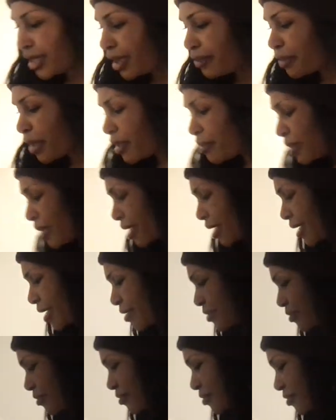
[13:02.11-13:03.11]

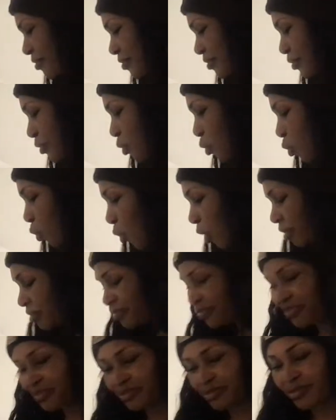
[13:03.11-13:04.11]
Baby!
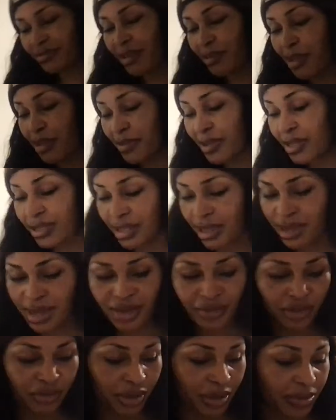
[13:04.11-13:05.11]
My baby is a
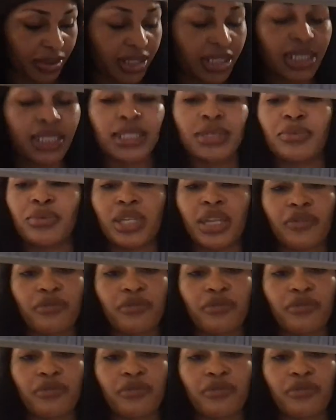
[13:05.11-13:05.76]
hungry baby. Whenever